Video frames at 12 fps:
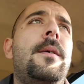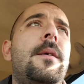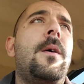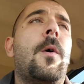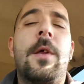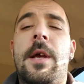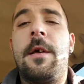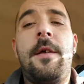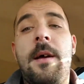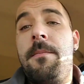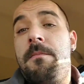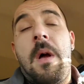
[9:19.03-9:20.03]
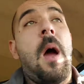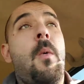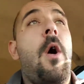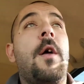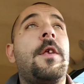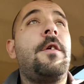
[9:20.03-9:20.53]
Only because I
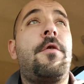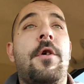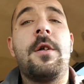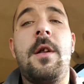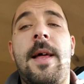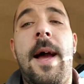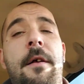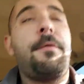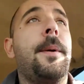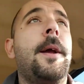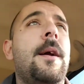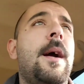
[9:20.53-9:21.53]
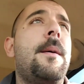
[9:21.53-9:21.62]
want this truck to last me.